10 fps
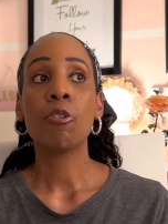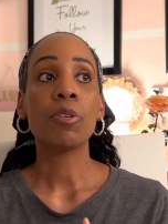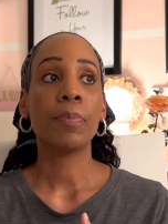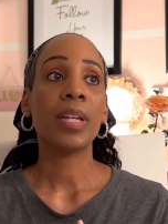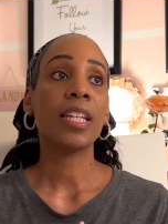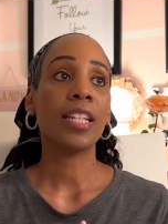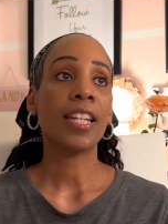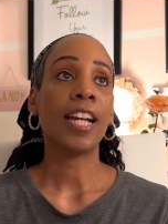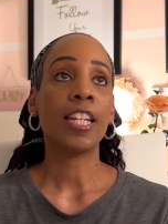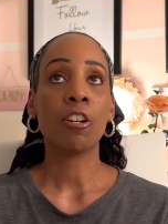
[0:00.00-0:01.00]
go to bed at
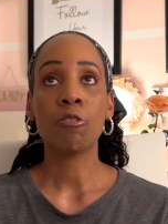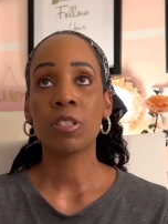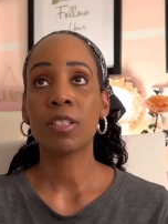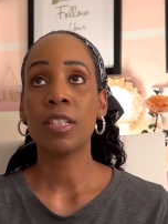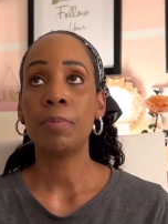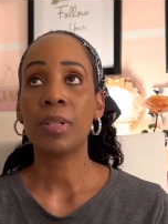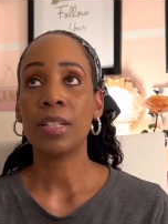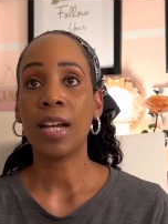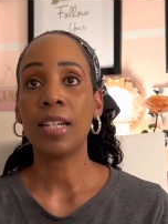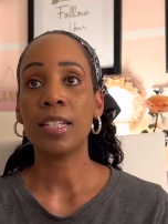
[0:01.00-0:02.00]
night and go to sleep at
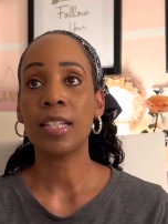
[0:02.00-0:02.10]
night